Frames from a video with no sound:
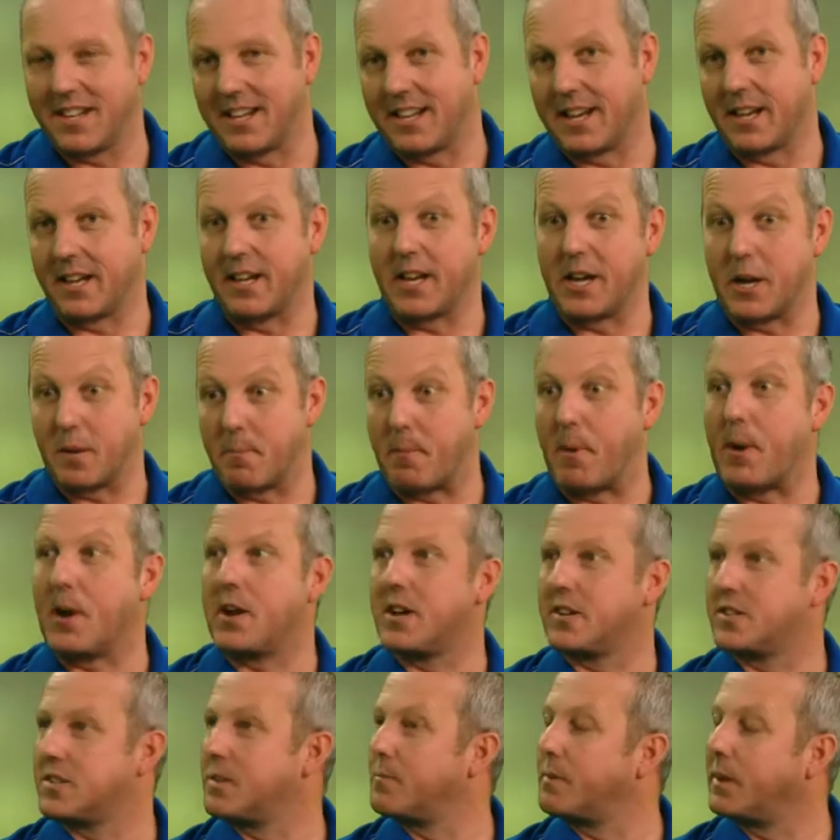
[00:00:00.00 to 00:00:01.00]
he
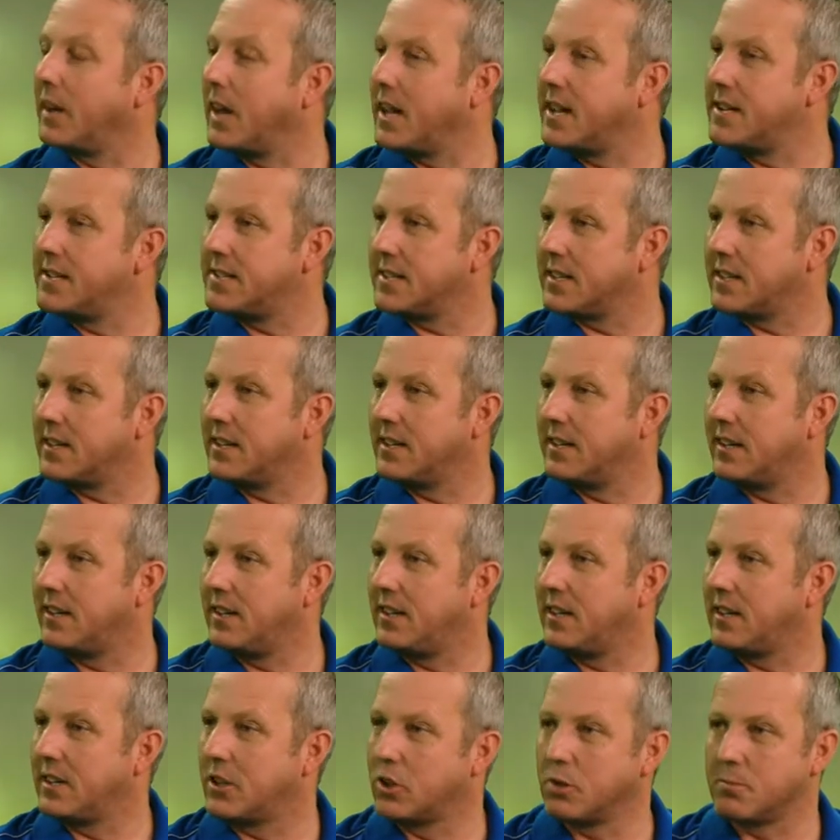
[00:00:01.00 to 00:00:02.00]
appears to be lazy.
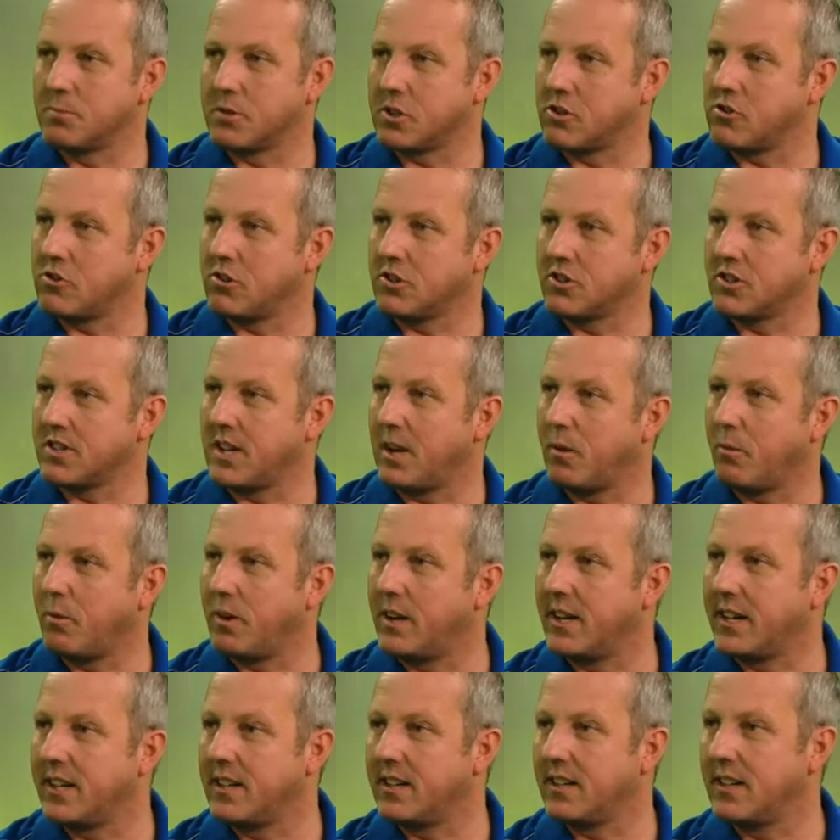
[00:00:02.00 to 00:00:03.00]
Comes across that
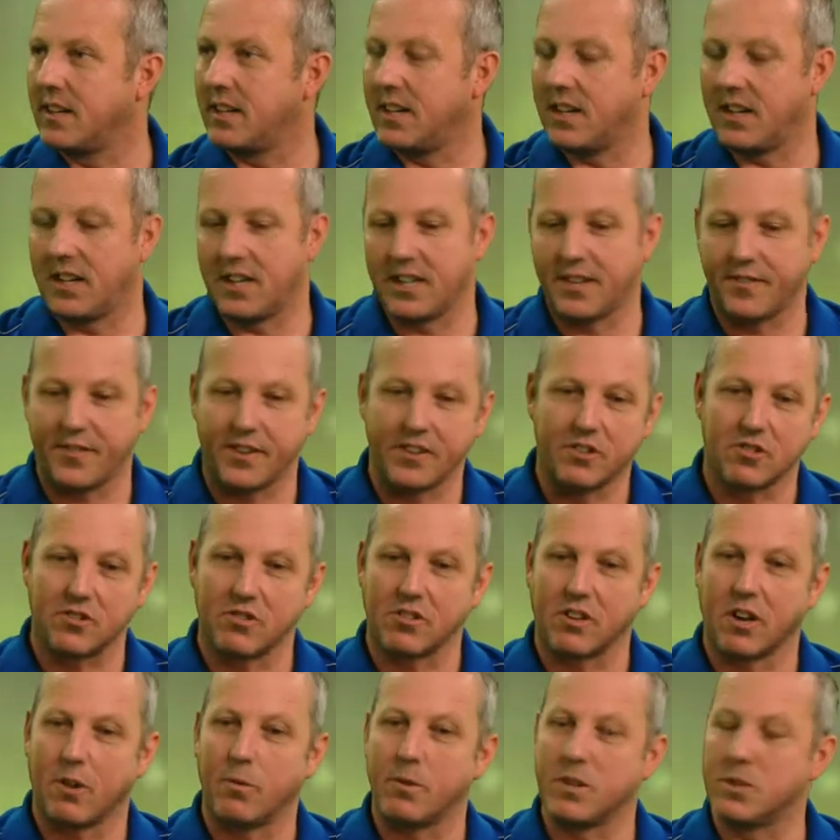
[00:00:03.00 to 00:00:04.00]
way, and if it
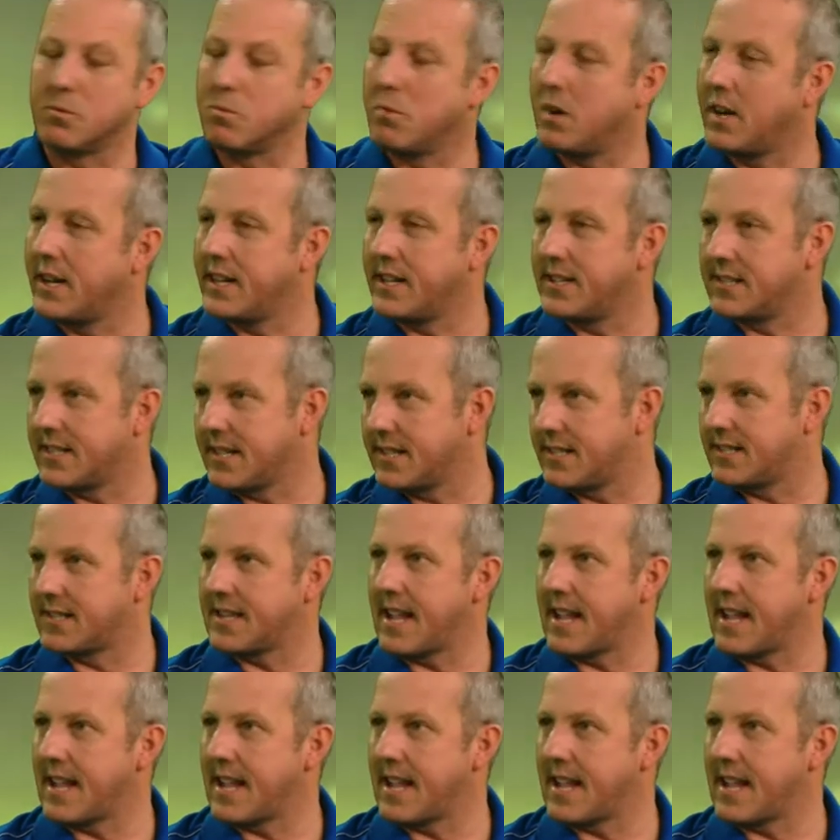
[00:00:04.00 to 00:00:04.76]
doesn't go his way, his head's